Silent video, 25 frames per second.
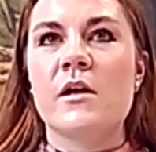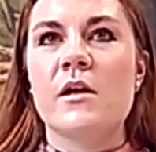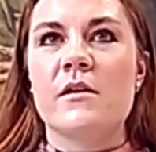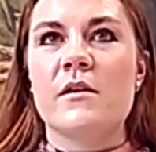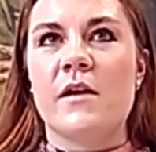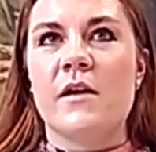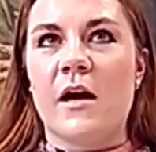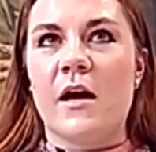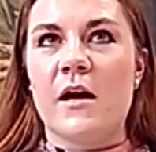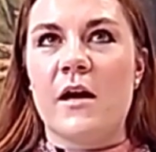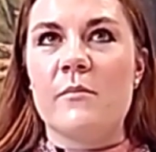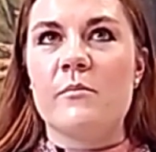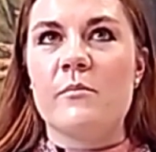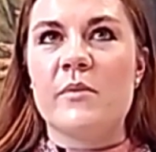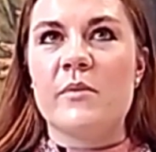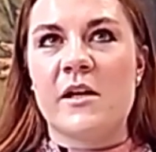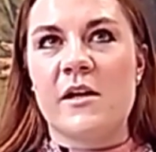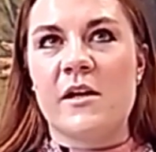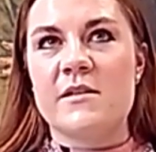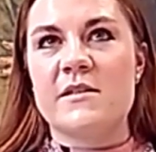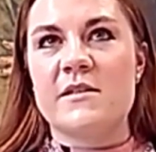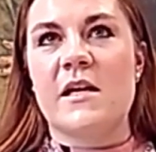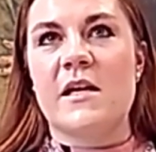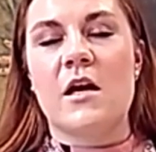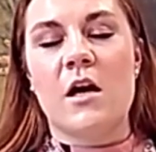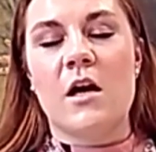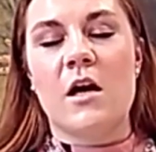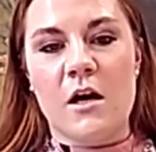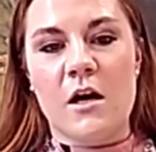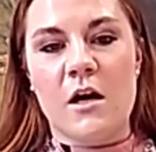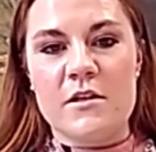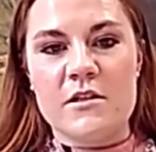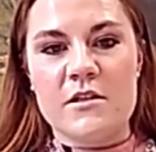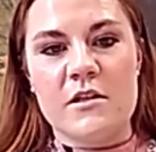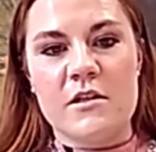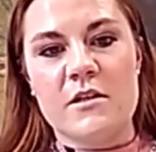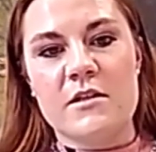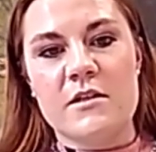that because they got
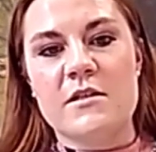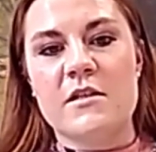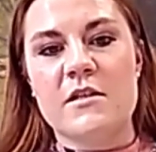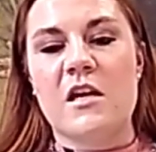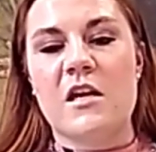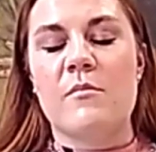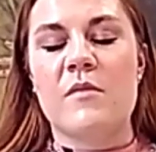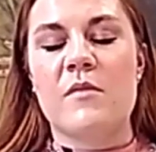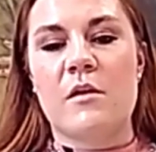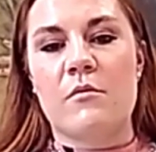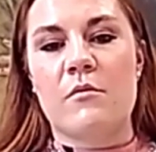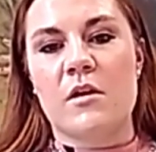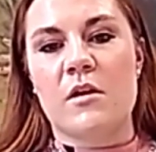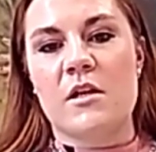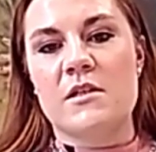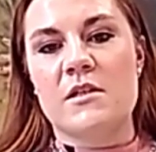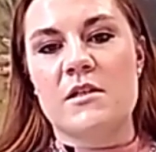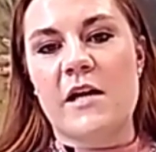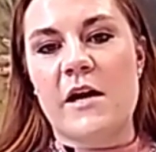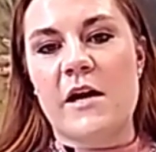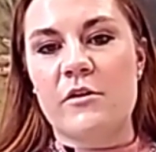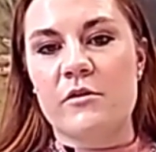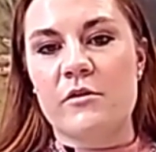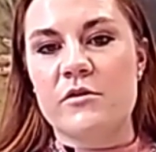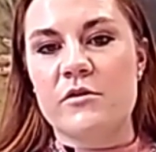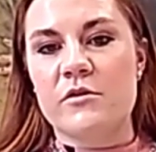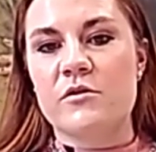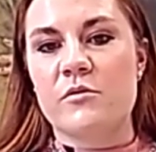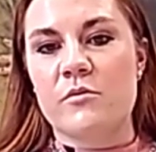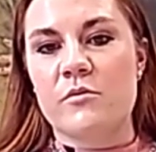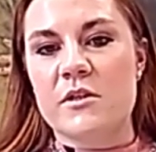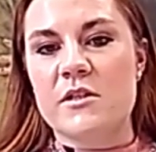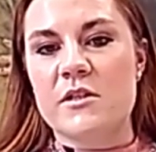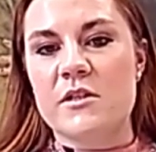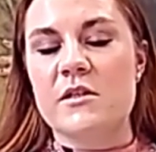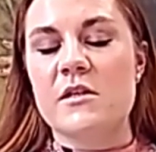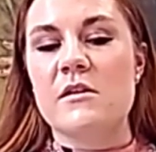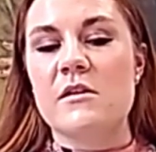onto this scheme, they were entitled to
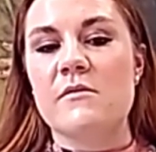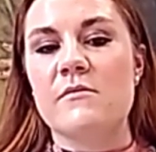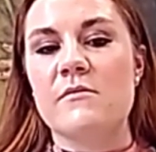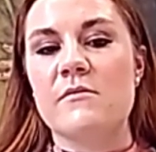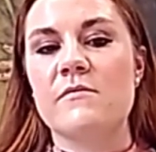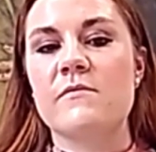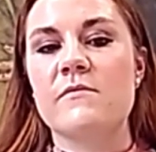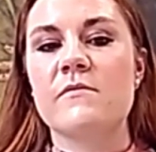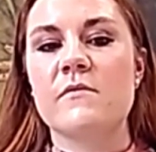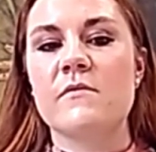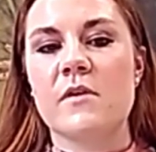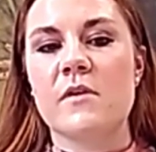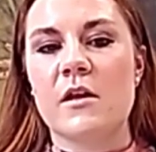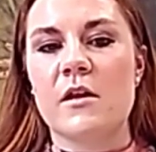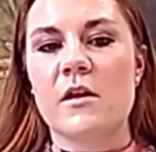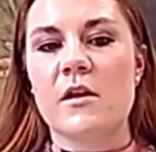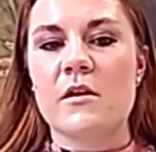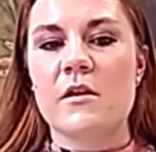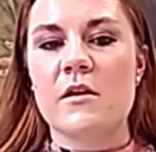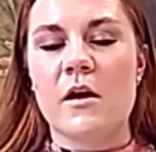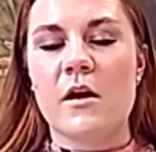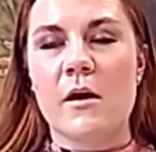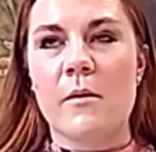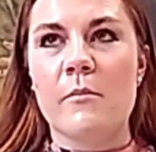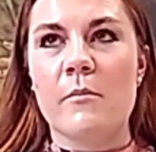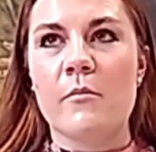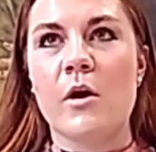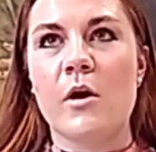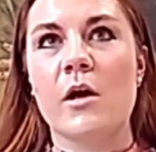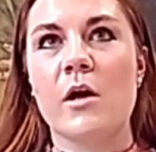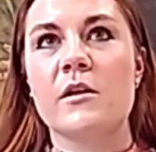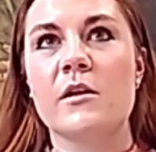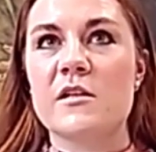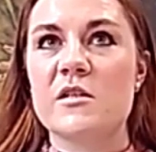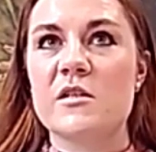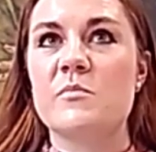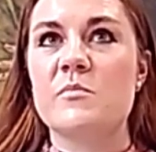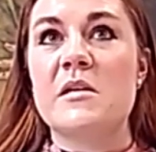receive, or at
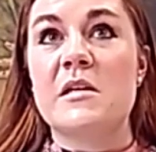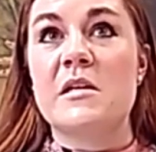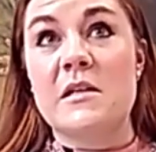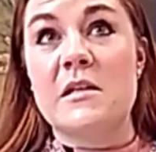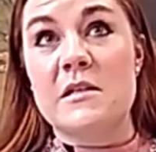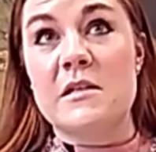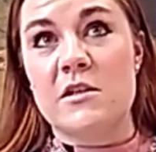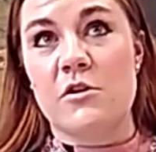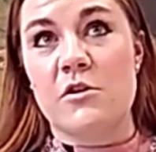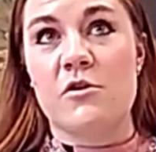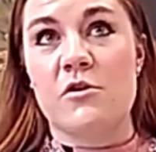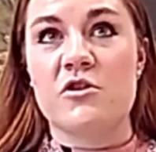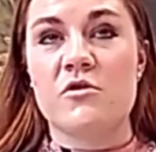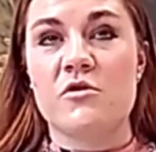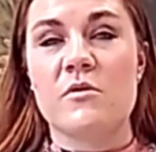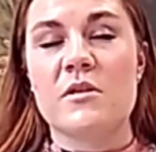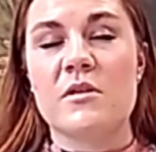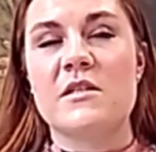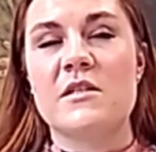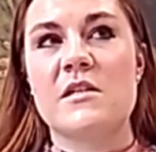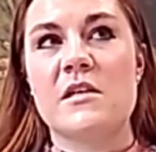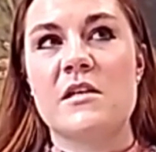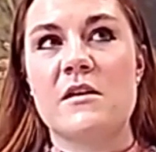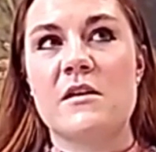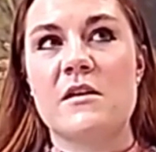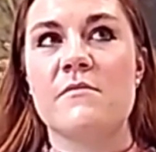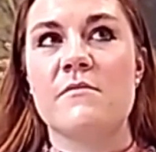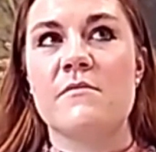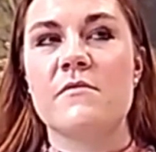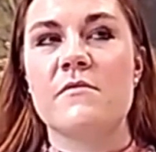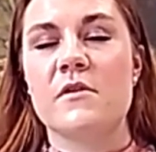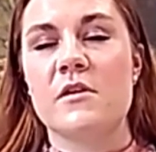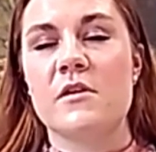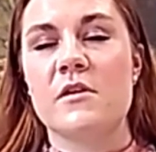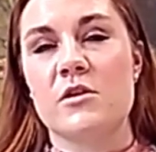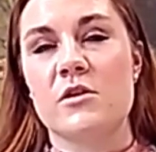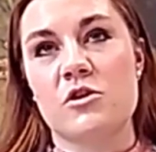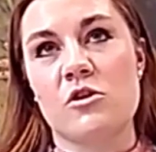least be considered to receive
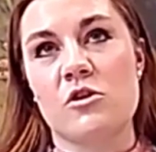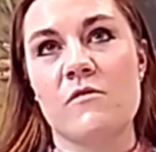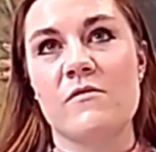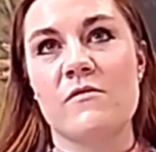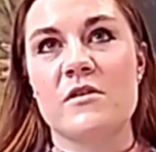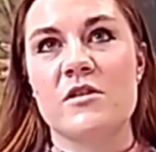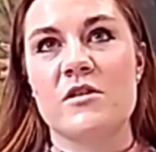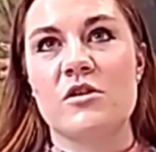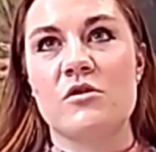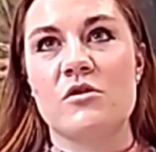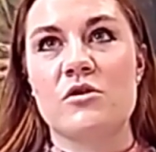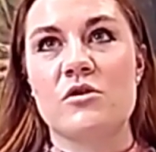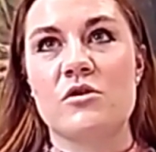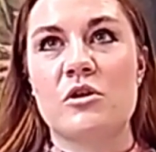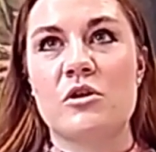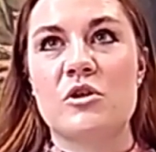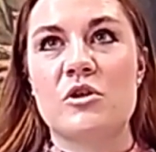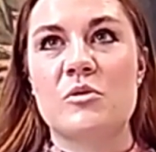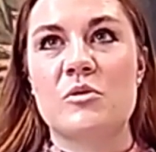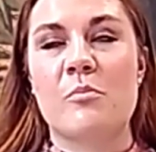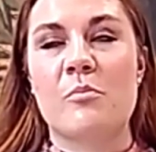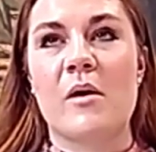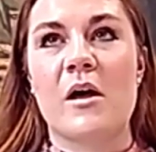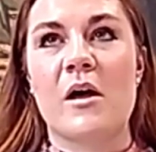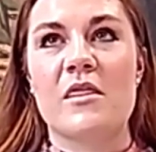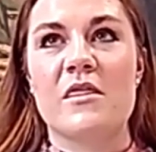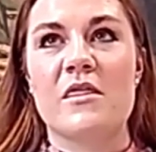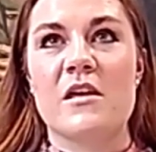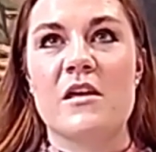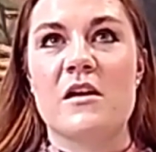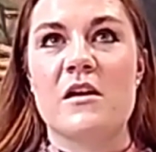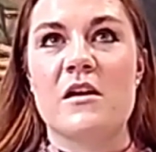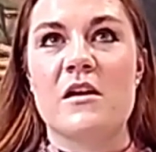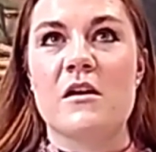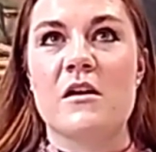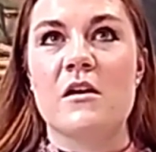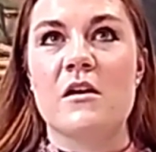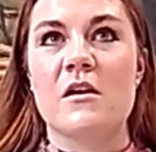the service users, but
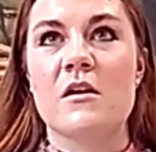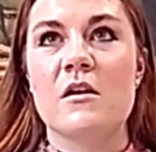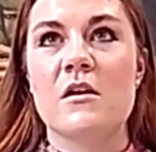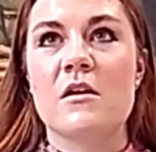the